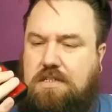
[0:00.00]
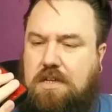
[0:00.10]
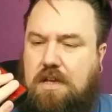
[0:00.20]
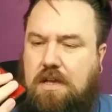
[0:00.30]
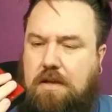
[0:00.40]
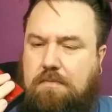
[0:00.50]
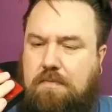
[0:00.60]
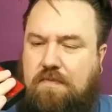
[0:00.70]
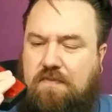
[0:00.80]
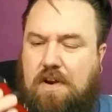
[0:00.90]

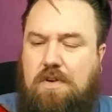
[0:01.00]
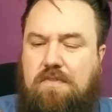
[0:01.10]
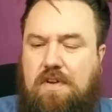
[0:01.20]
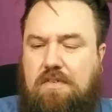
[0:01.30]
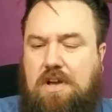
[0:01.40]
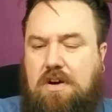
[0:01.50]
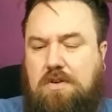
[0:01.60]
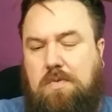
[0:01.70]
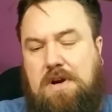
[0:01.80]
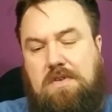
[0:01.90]
very, very
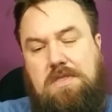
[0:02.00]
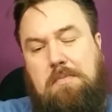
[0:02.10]
hard wearing.